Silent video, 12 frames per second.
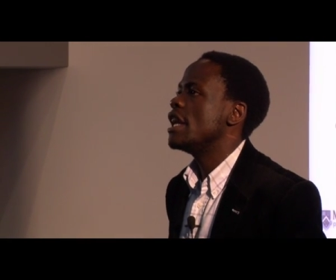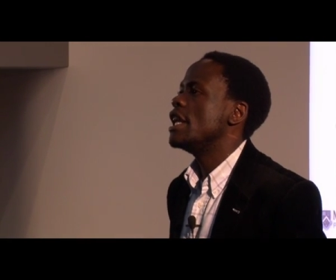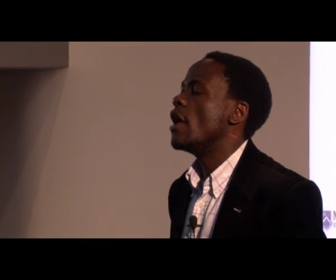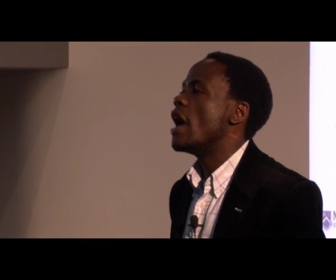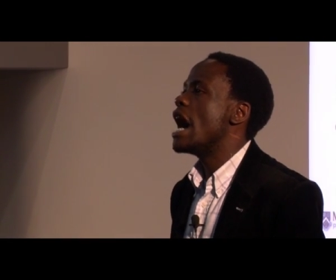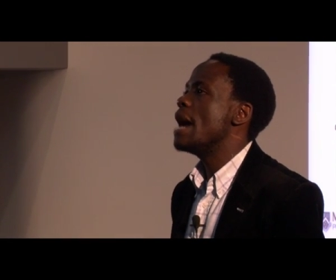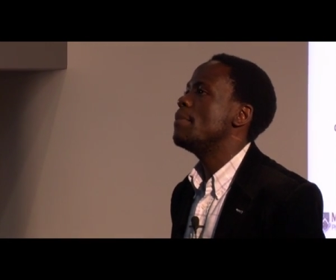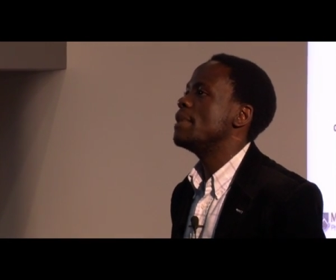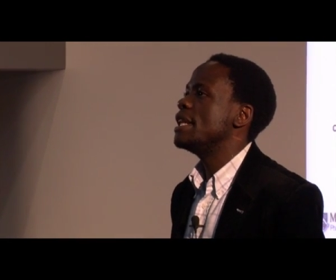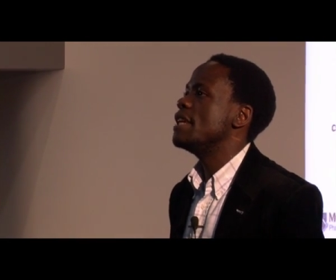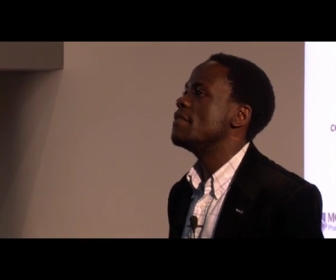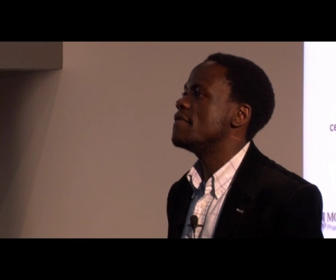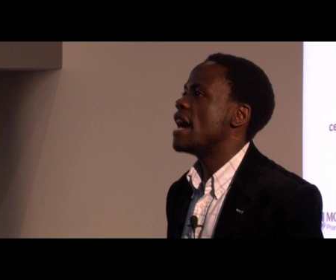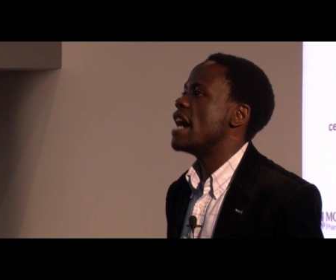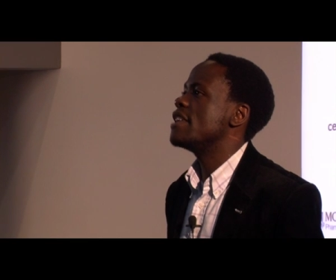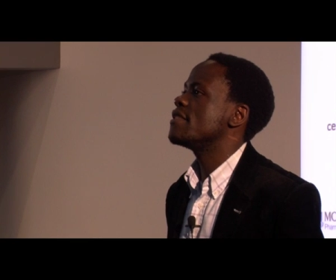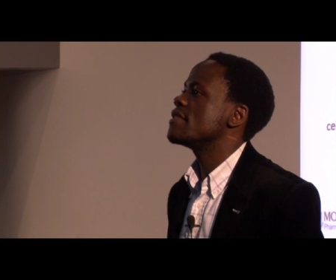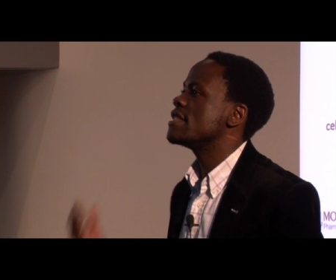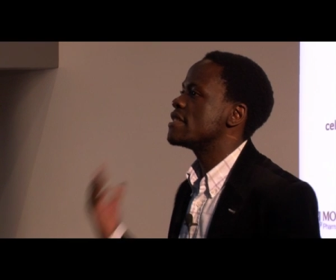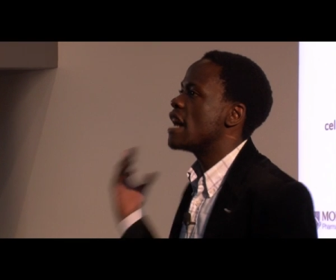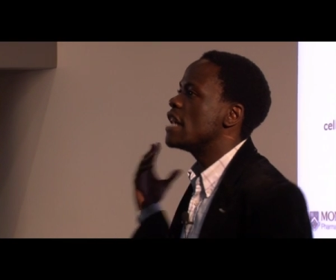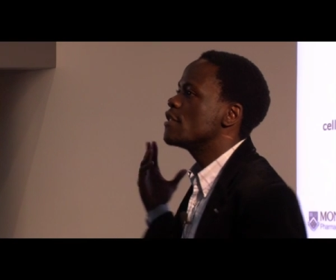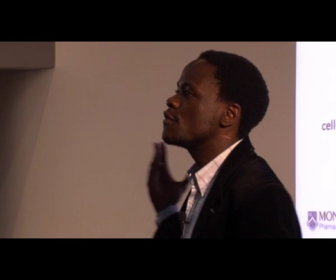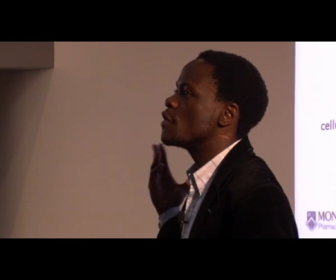Now, I believe that
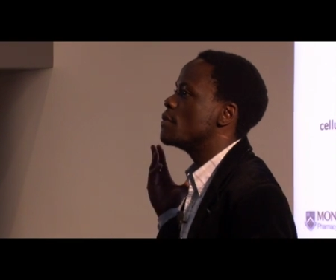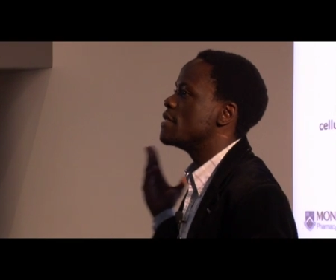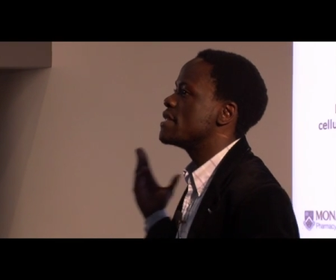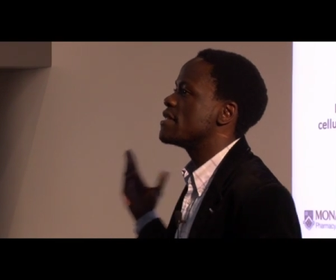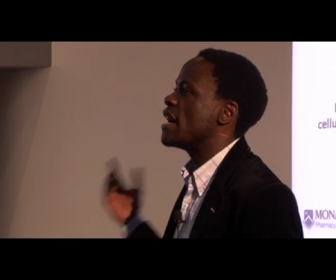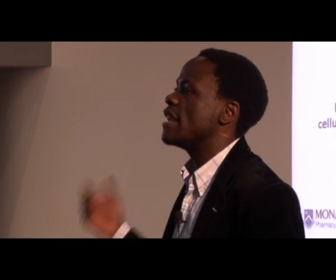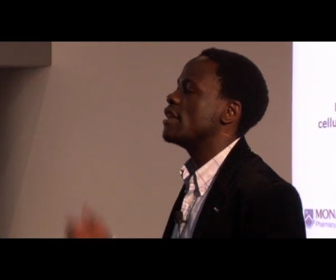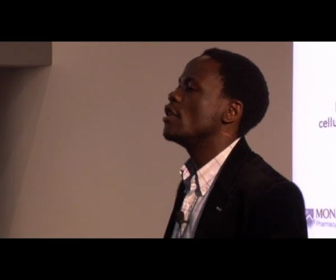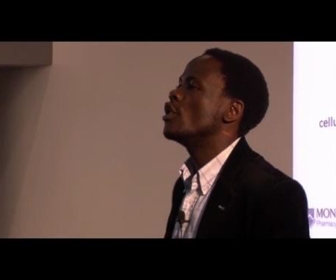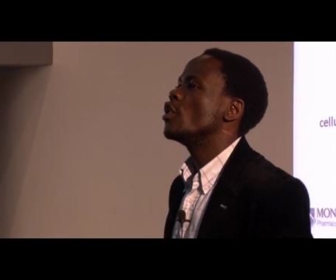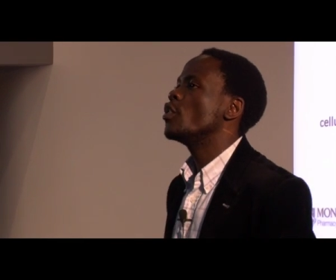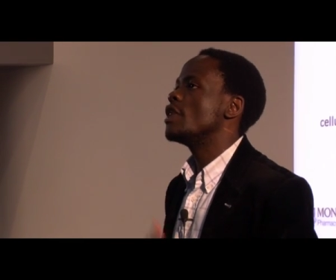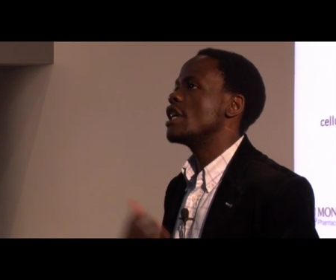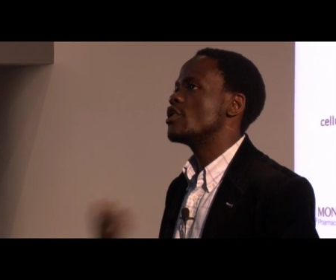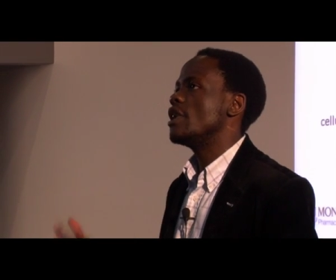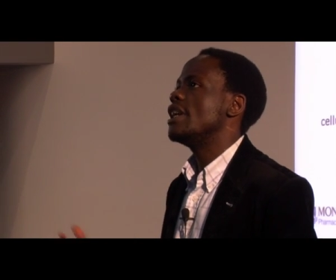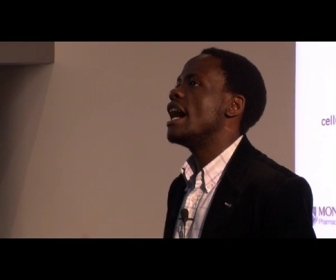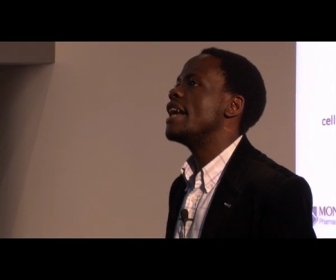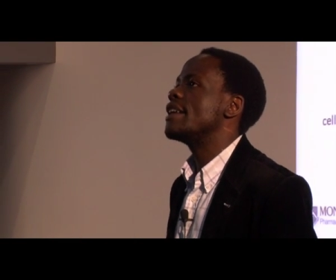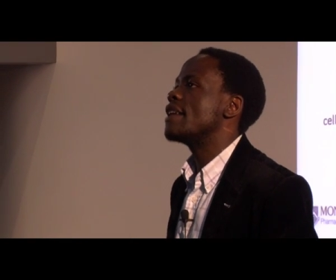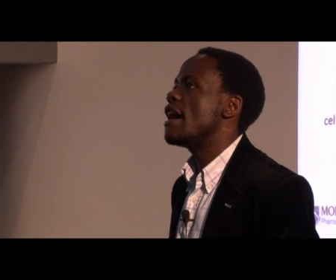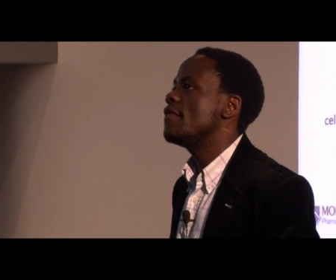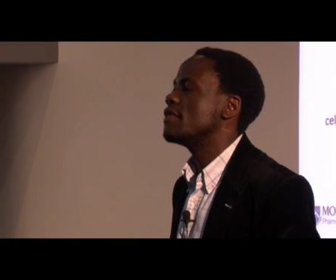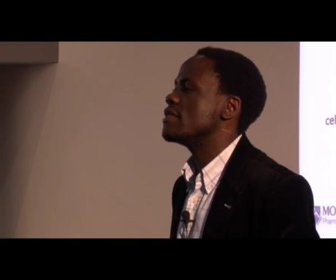results from this study could actually
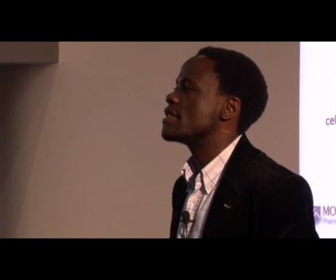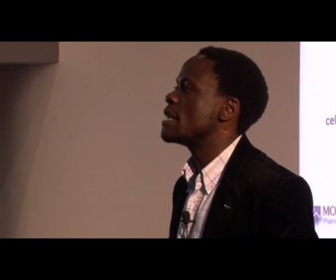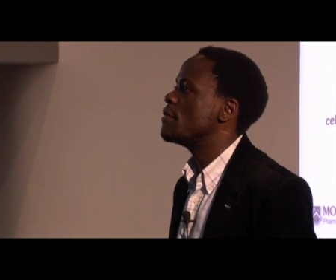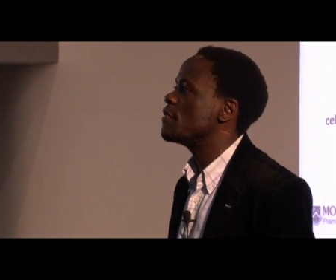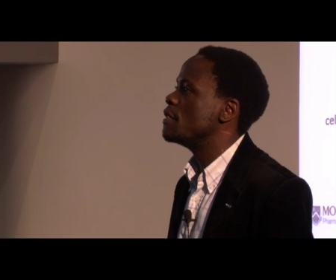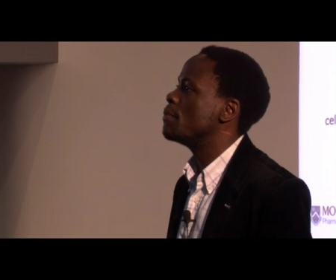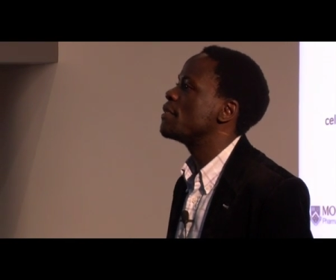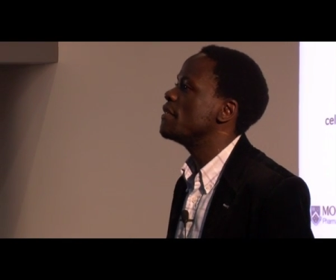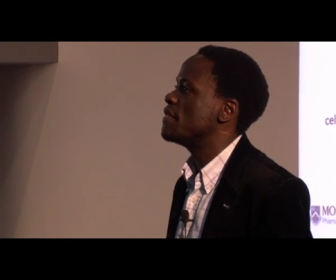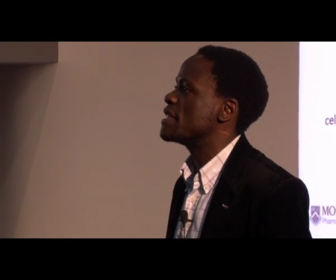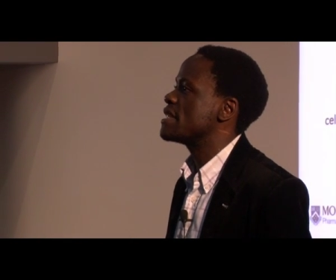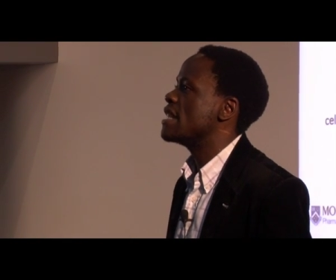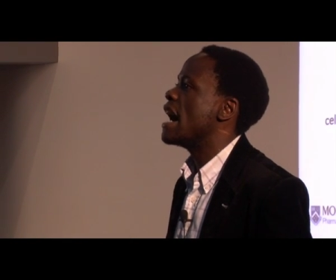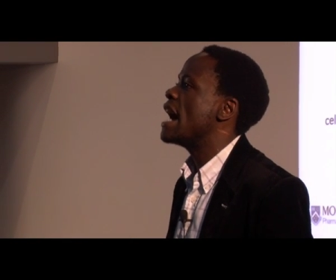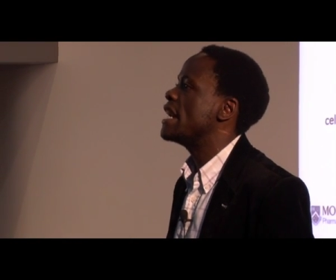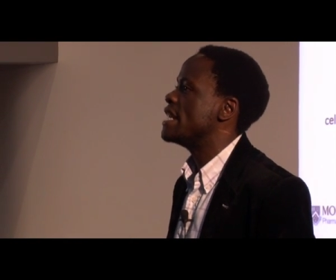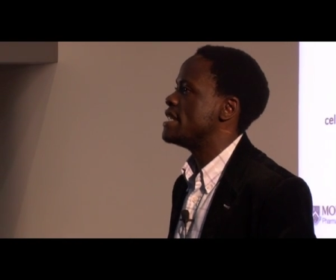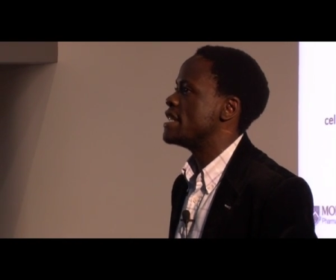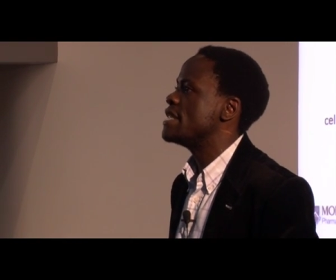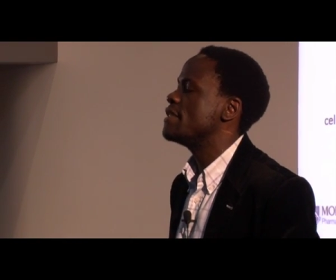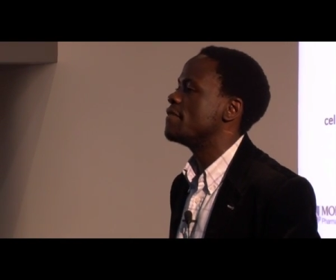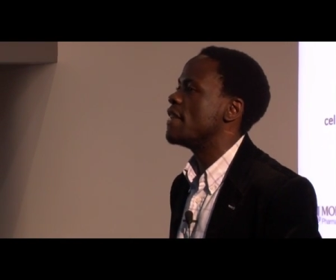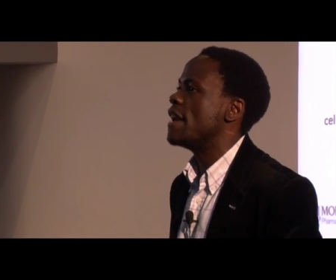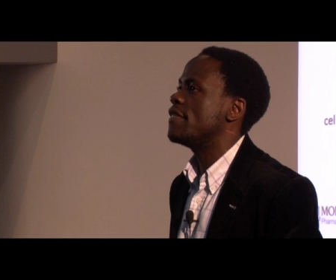unravel some of the previously
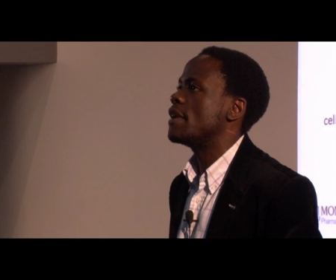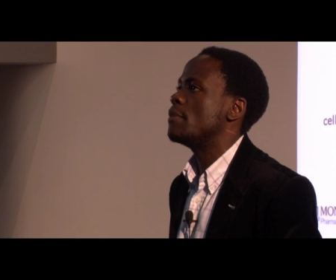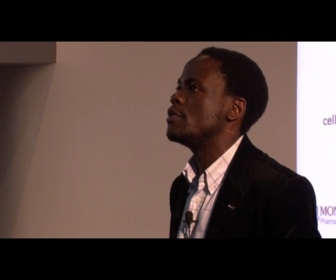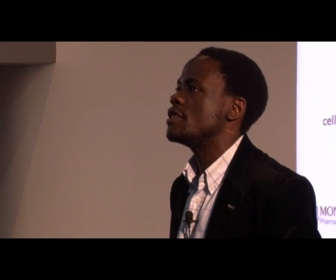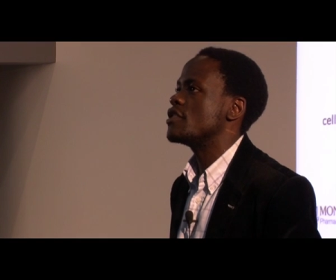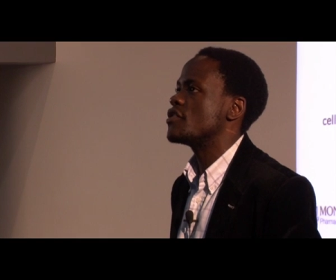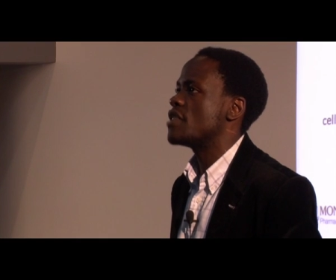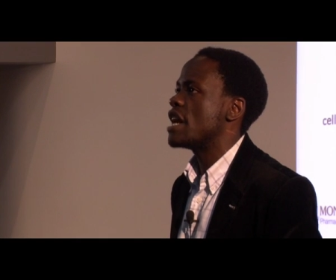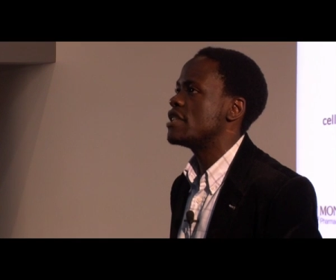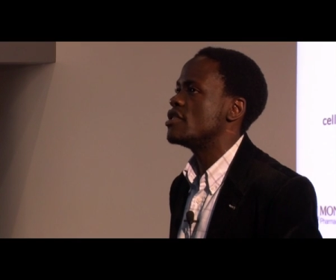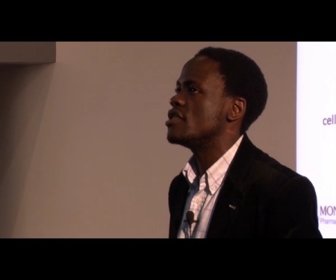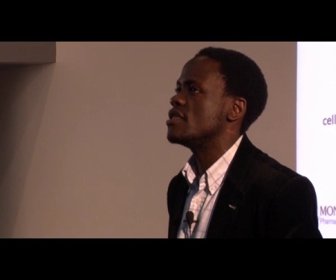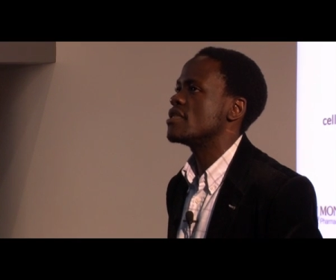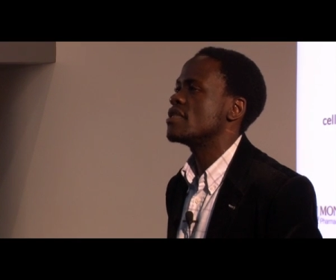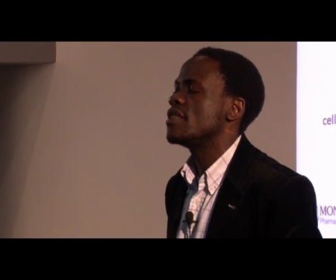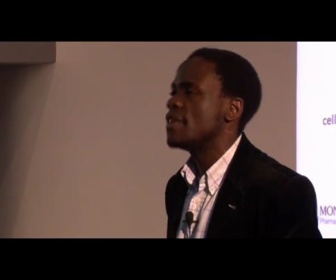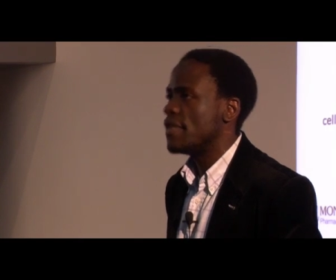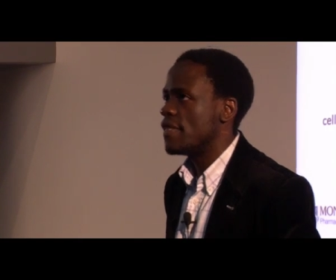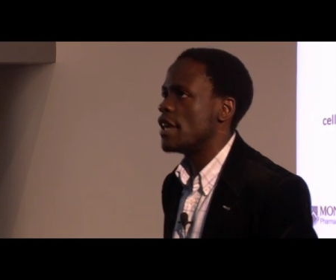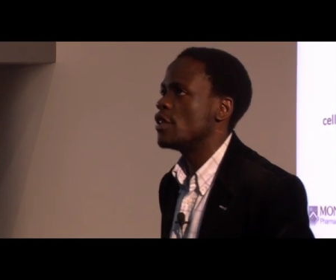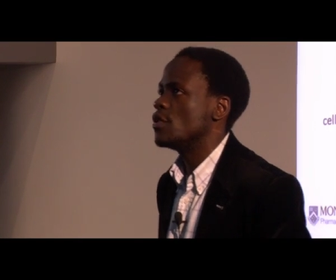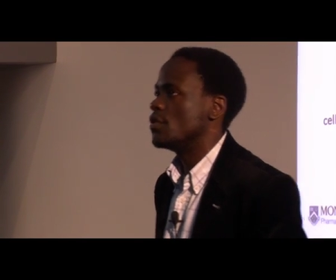unidentified therapeutic strategies. Thank